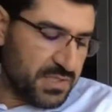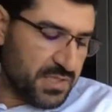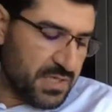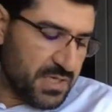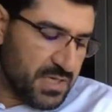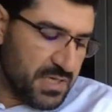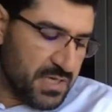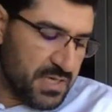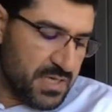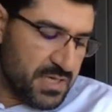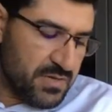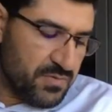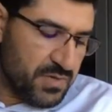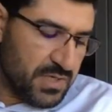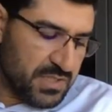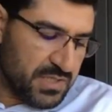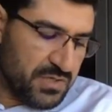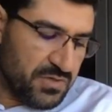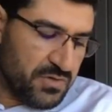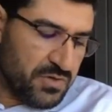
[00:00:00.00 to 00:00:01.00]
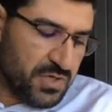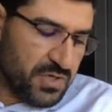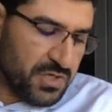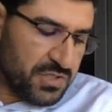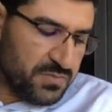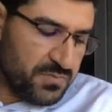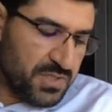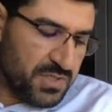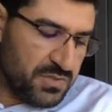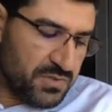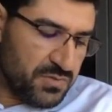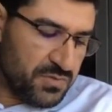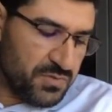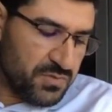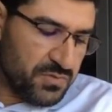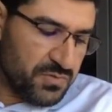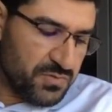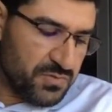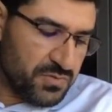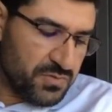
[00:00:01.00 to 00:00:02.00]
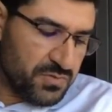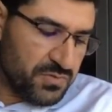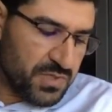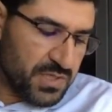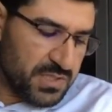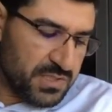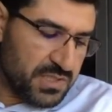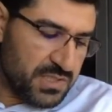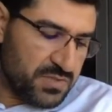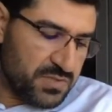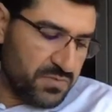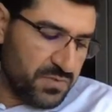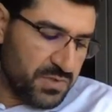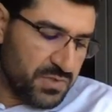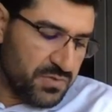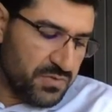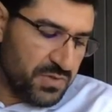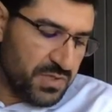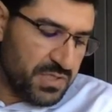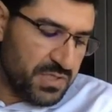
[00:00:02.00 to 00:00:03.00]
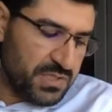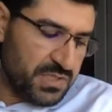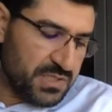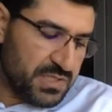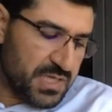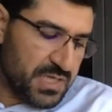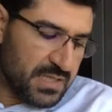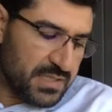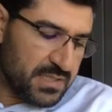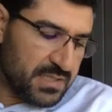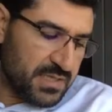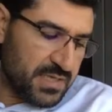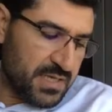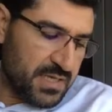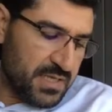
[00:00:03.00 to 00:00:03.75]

what encouraged me to raise this with you is that